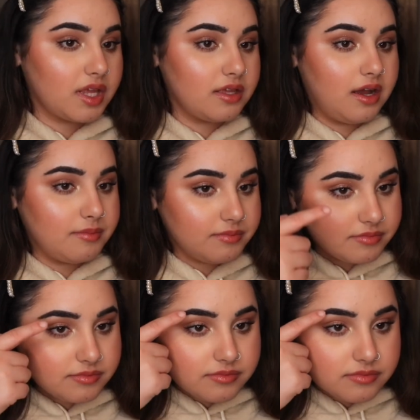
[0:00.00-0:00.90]

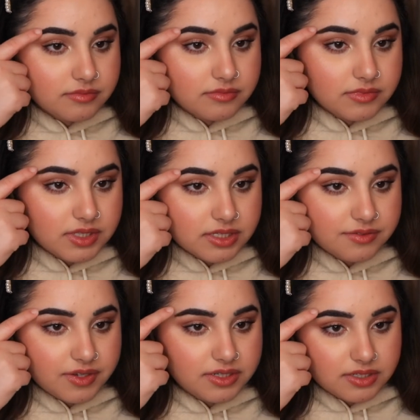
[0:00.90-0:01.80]

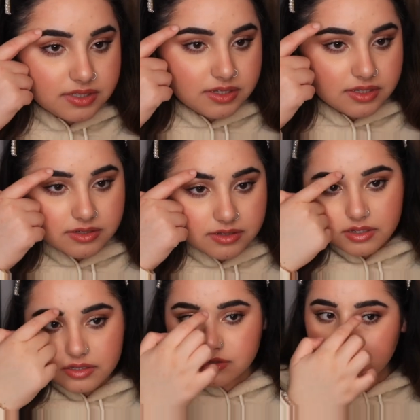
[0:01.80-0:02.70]
Fenty thing,
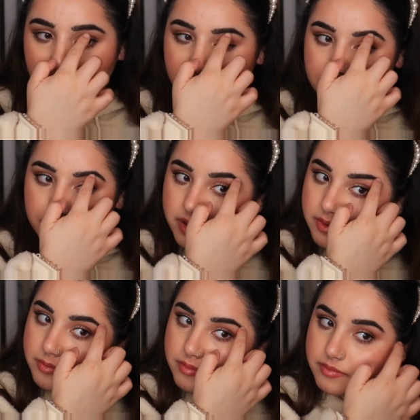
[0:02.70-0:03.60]
it's okay,
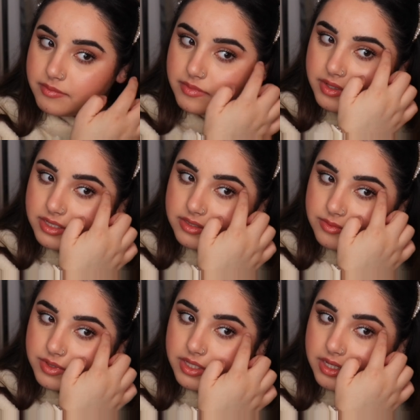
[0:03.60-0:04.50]
but it doesn't
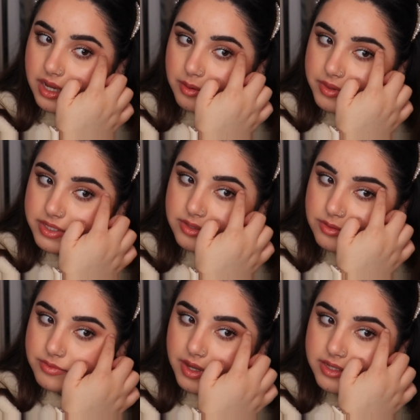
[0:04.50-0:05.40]
really help these
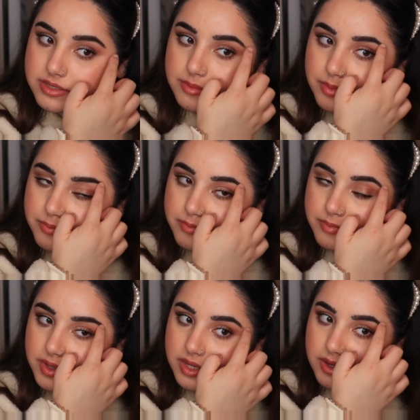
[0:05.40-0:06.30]
little hairs, the
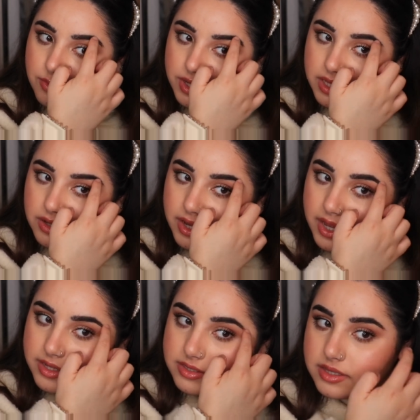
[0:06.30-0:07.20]
really long
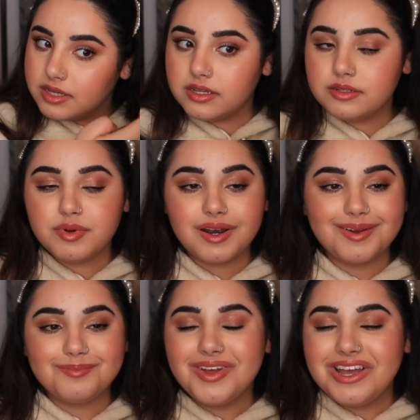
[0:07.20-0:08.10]
hairs at the end. But
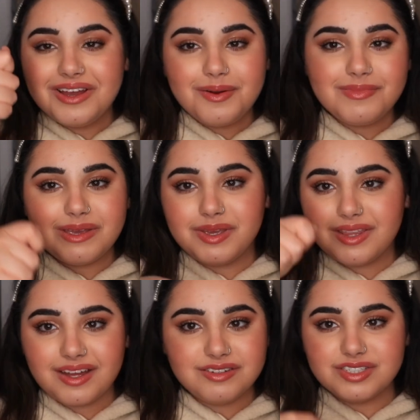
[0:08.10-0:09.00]
maybe
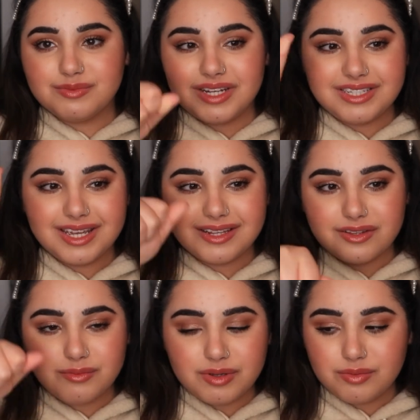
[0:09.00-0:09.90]
that just might take a
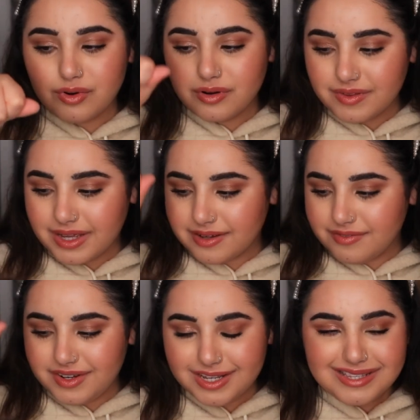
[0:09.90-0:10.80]
little bit more of like
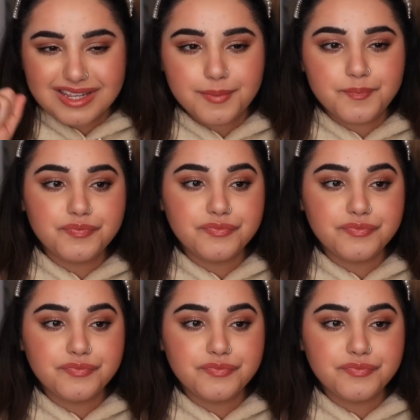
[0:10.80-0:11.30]
finessing